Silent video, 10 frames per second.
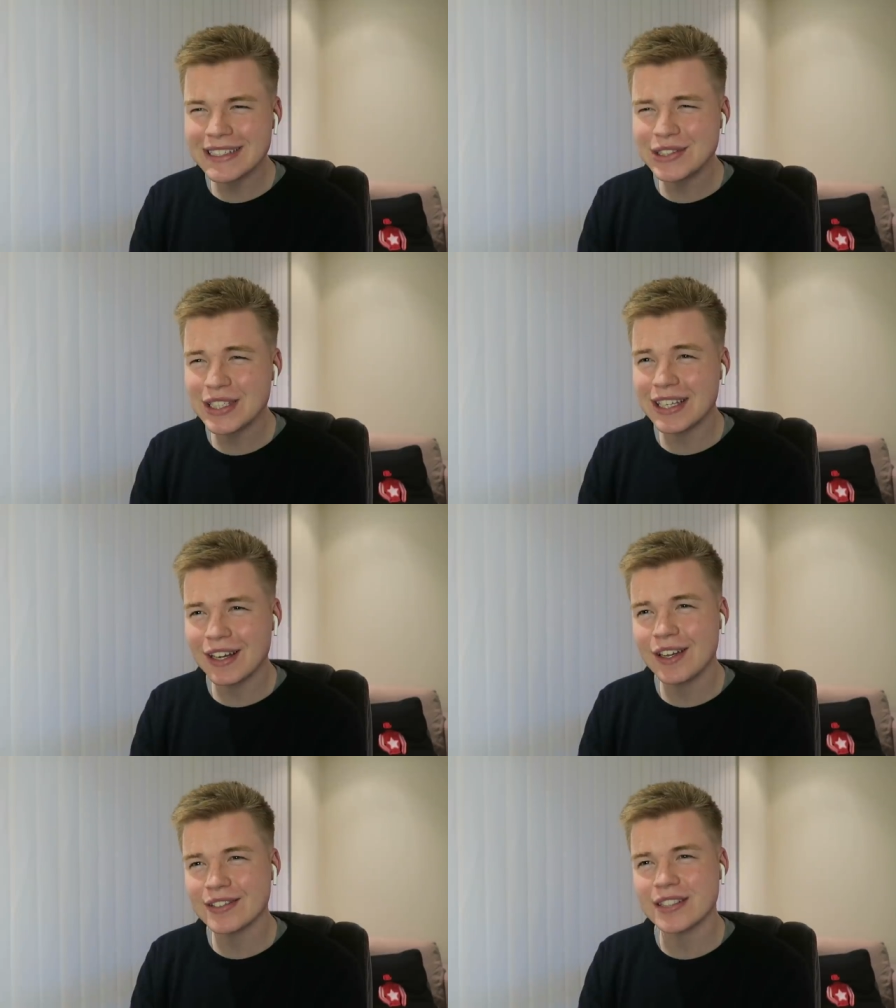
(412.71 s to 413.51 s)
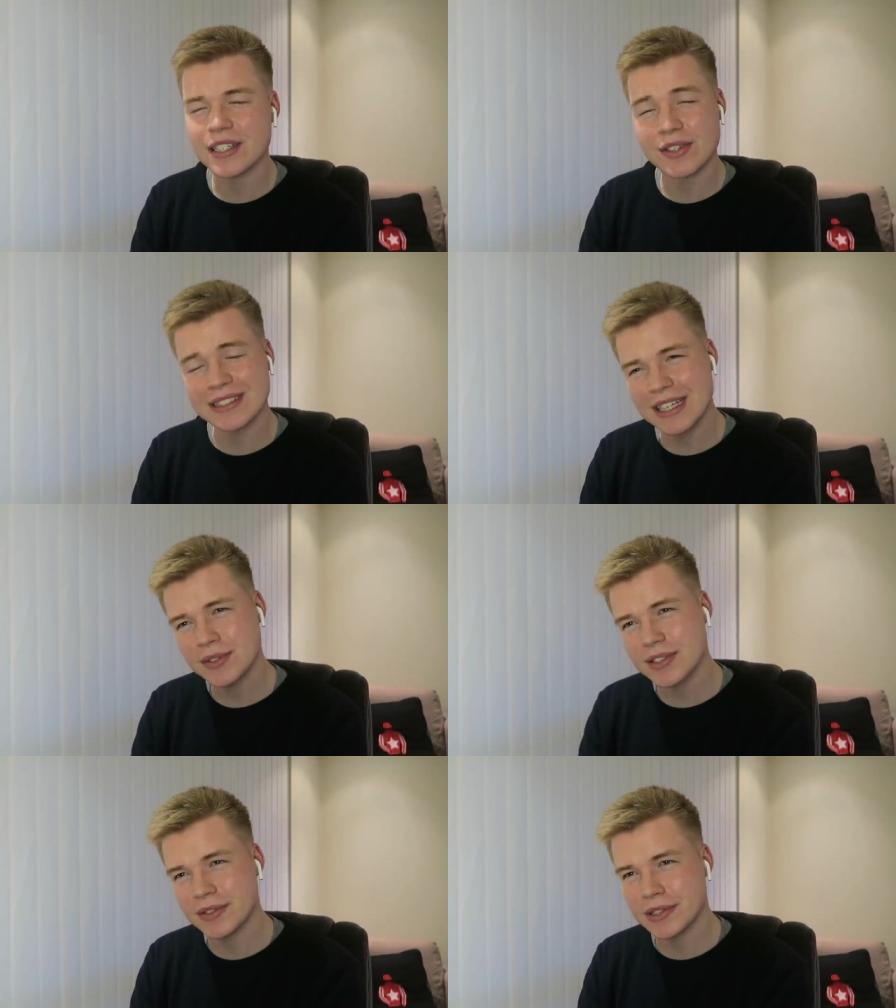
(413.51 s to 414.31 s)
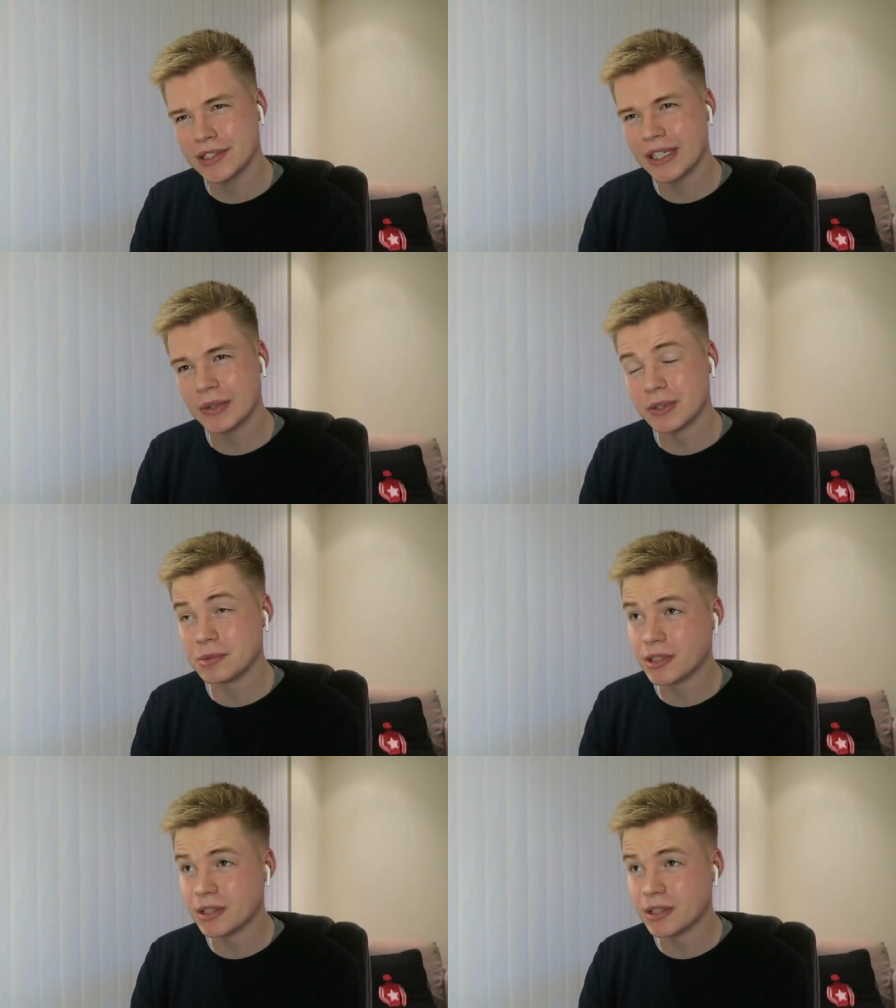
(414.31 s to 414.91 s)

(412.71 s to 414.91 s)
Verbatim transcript: Is she classy enough? I doubted her at Cheltenham.